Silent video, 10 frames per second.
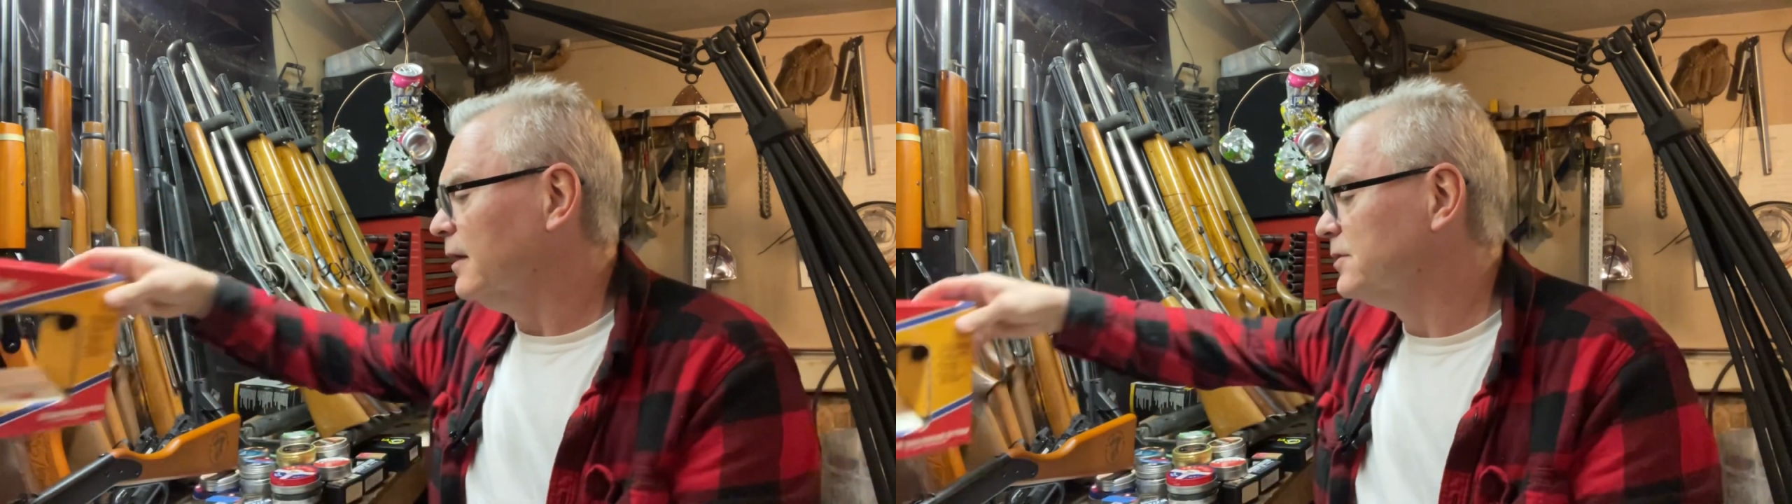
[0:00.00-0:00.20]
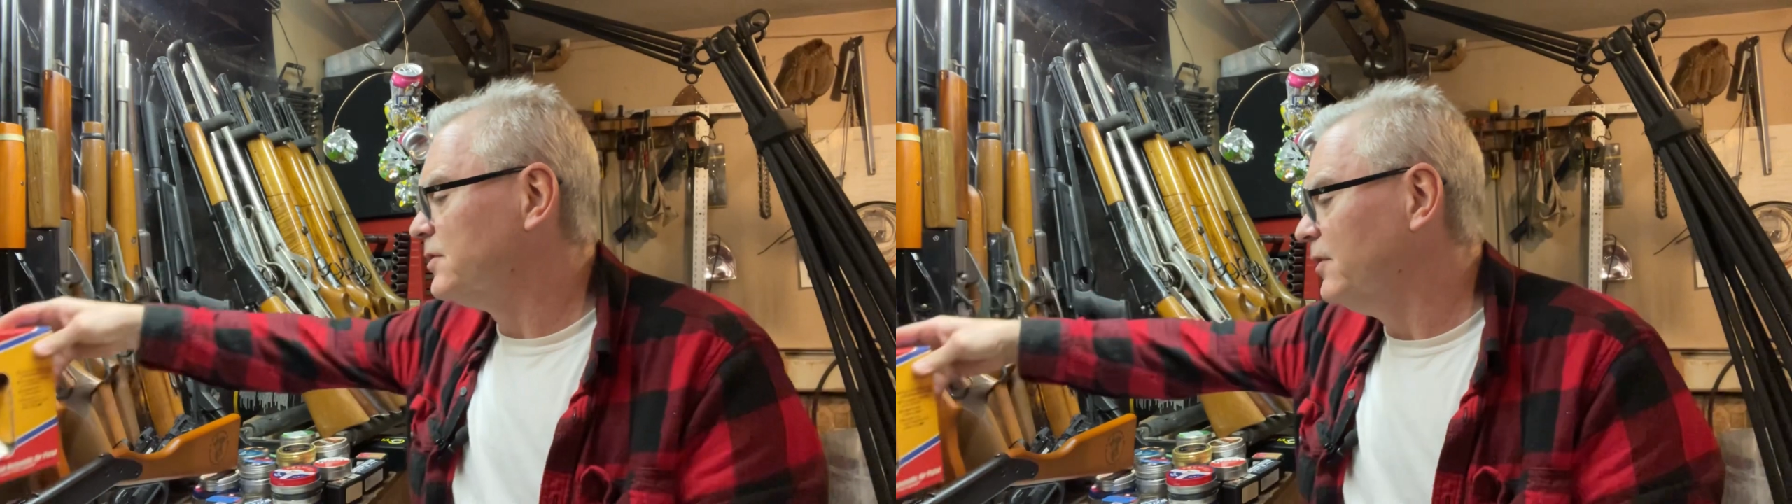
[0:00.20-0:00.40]

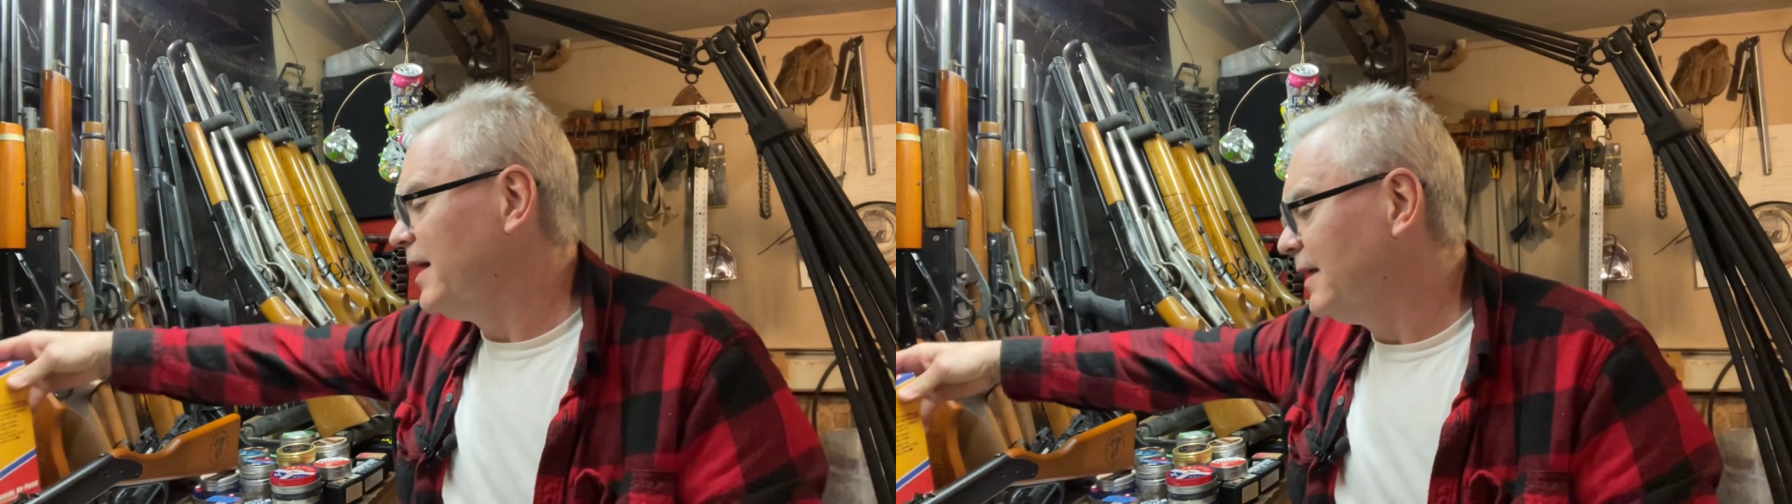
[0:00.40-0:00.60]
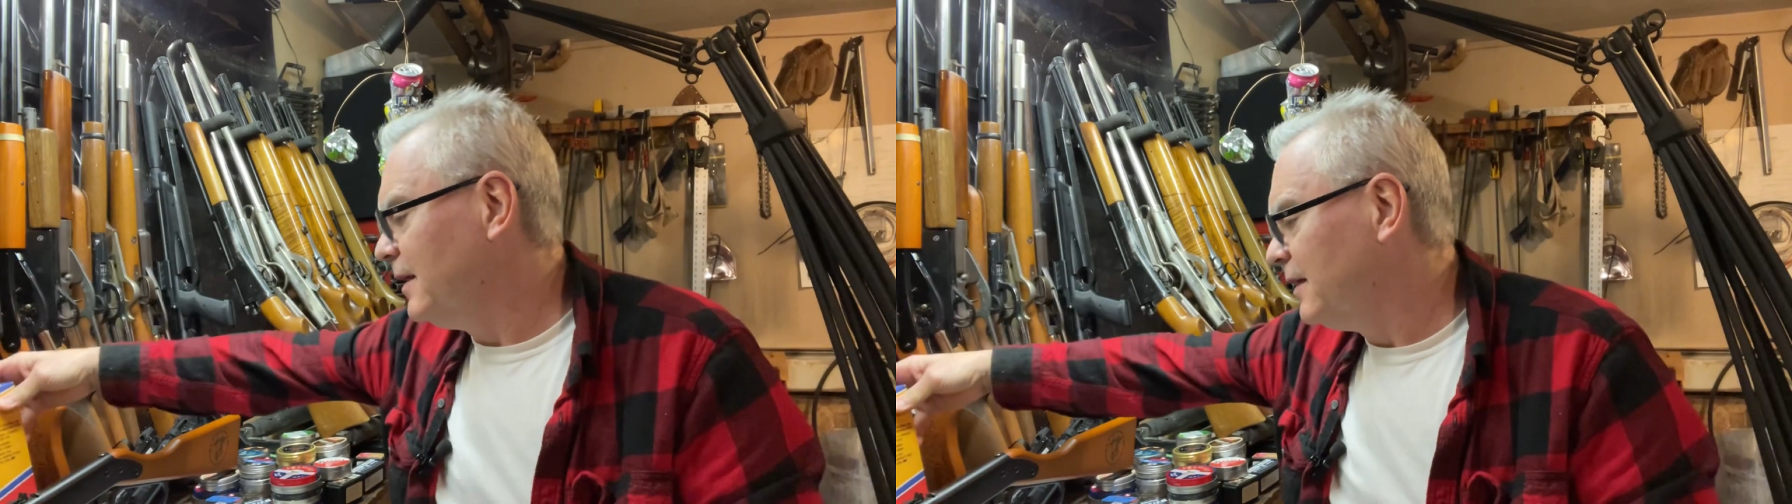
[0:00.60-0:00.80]
still
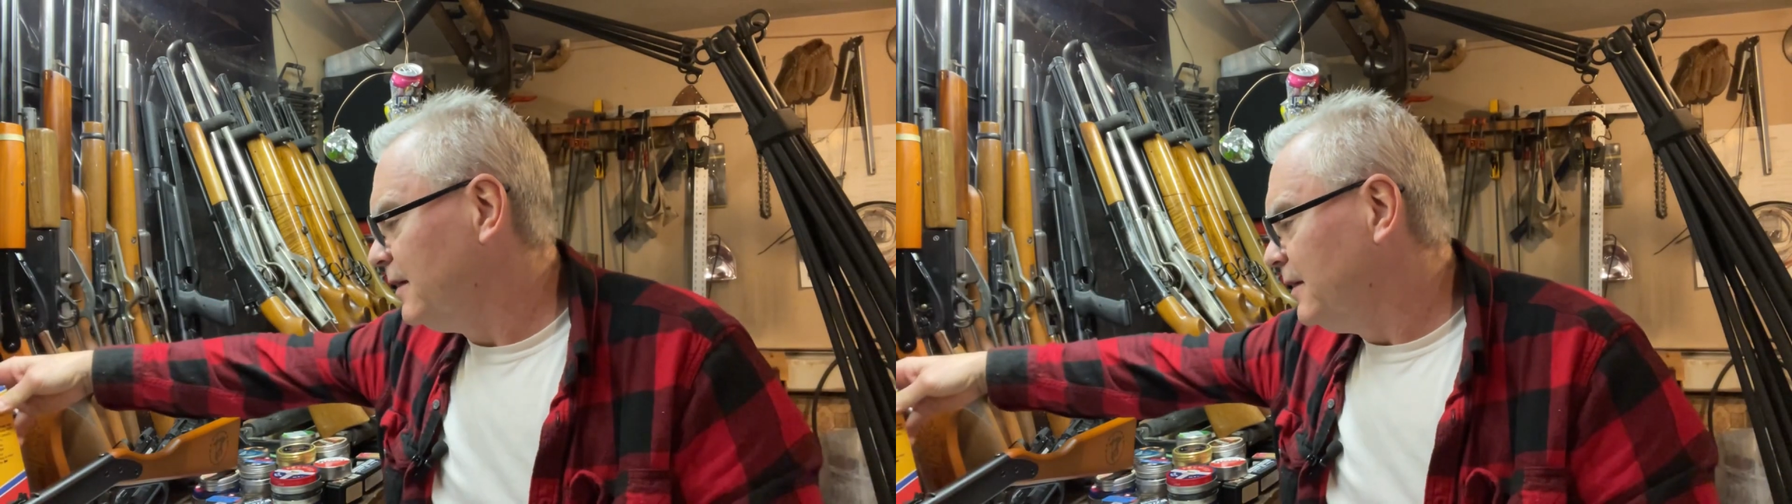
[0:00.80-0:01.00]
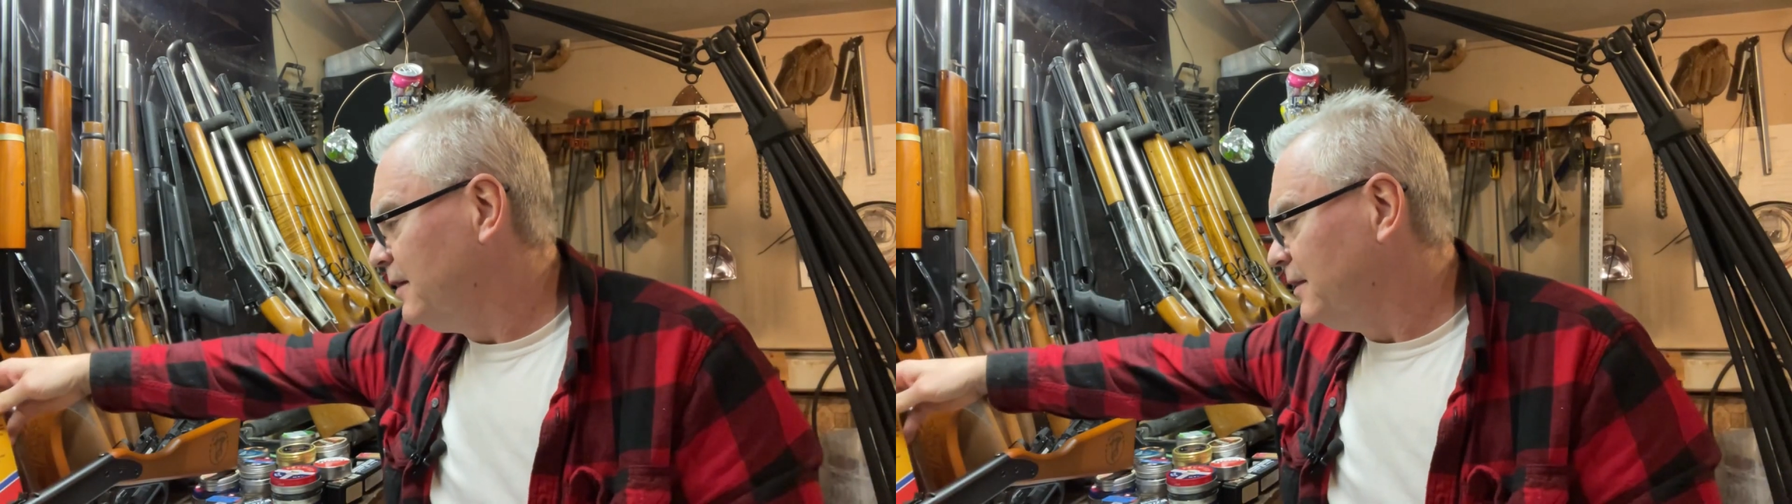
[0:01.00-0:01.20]
had
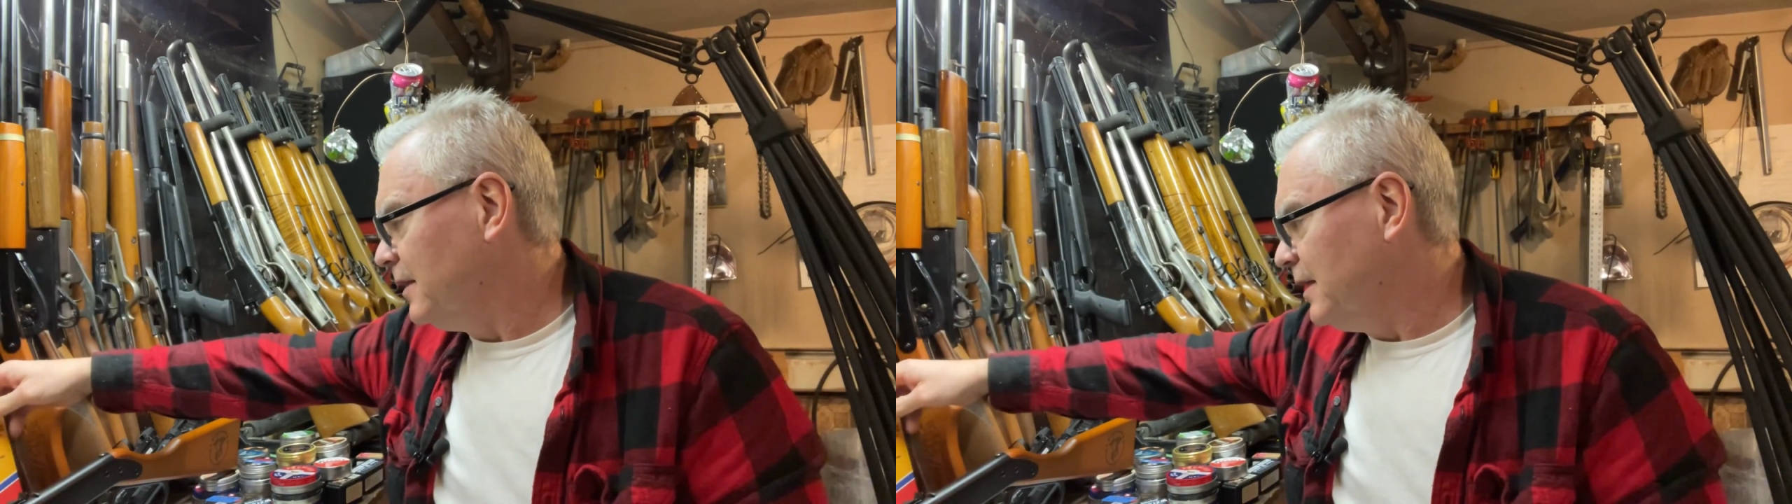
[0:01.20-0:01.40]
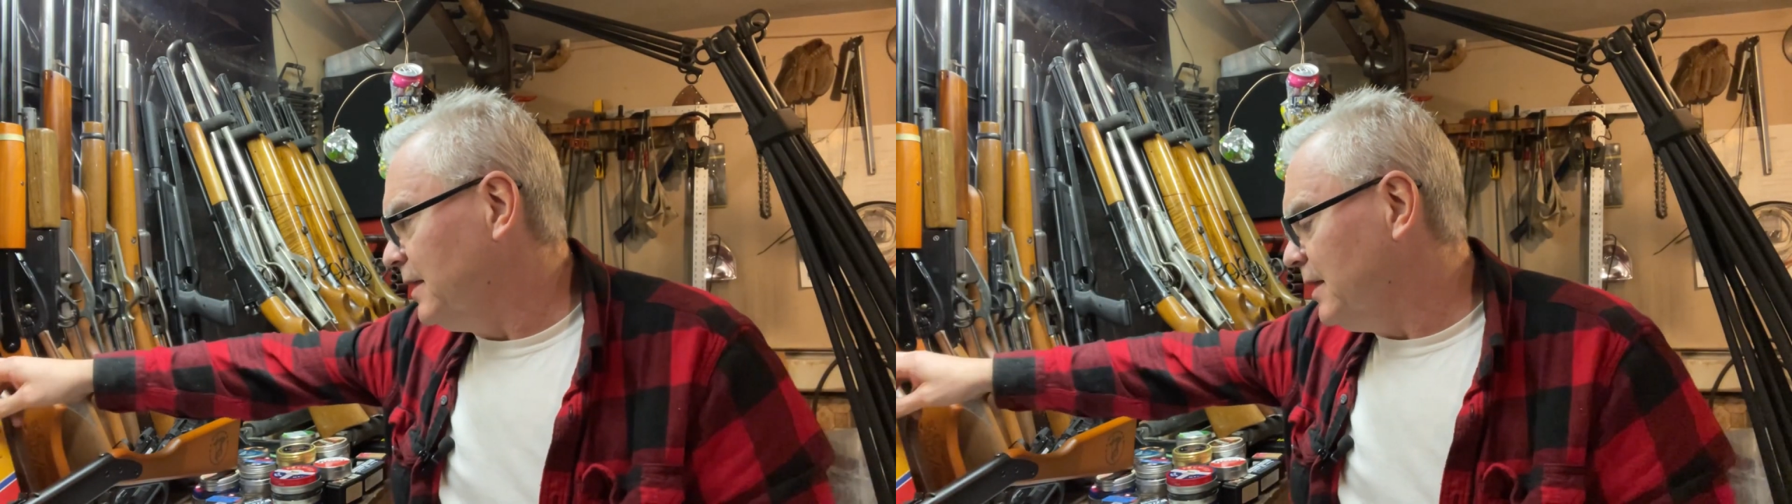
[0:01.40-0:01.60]

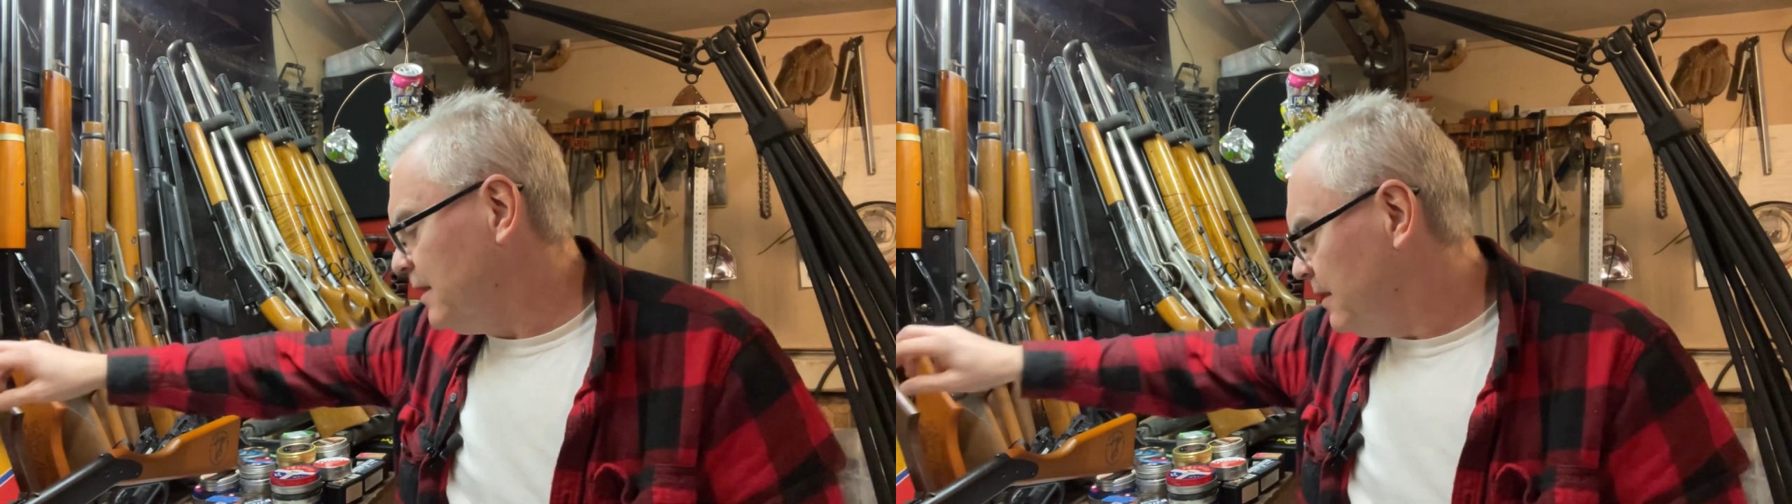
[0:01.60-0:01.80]
the